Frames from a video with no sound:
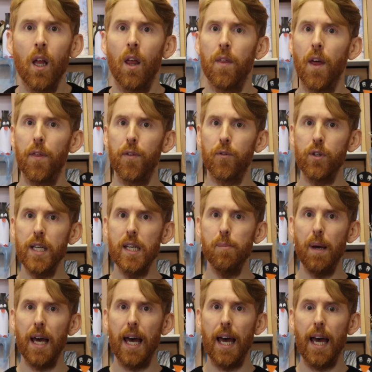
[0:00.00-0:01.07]
The 3
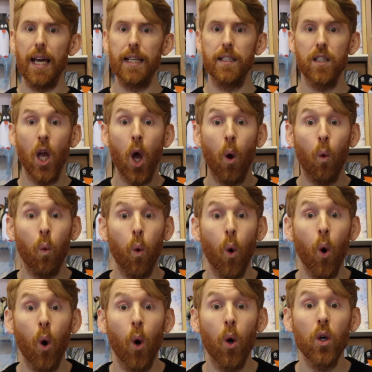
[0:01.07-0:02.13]
bears
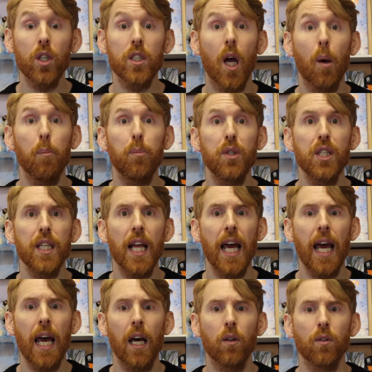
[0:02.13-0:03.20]
walked up to the
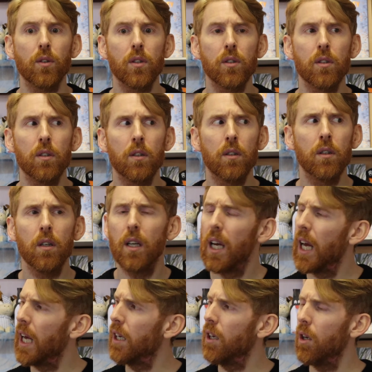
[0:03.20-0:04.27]
house
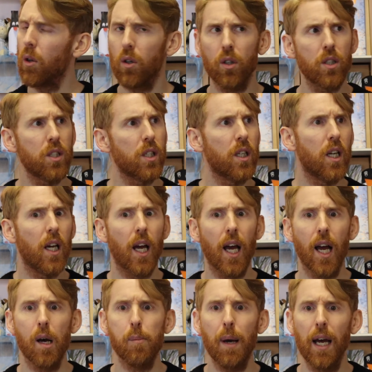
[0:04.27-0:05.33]
and looked
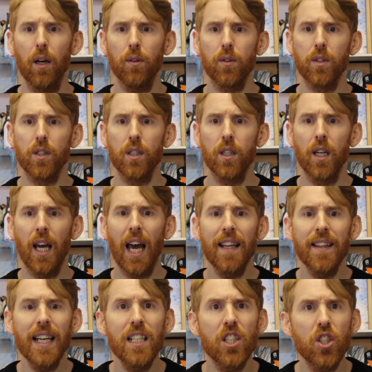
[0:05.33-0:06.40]
about, and
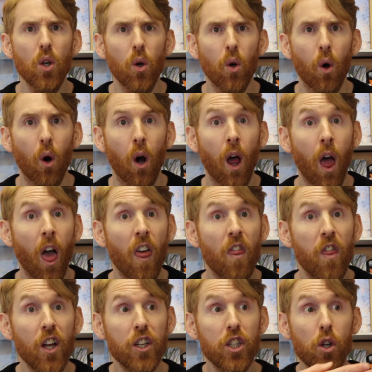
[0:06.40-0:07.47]
they saw
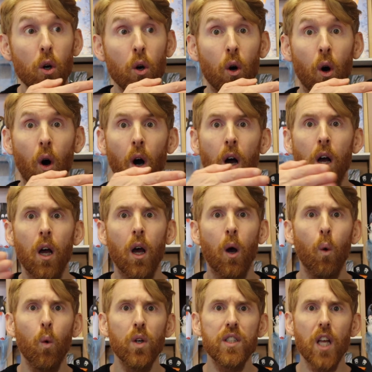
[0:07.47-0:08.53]
the door
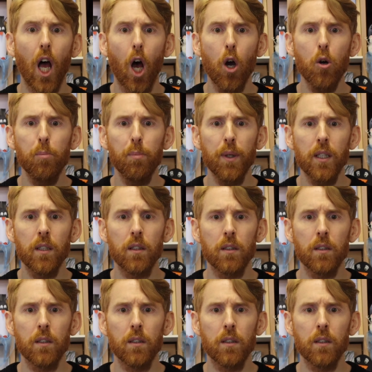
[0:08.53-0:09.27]
was open.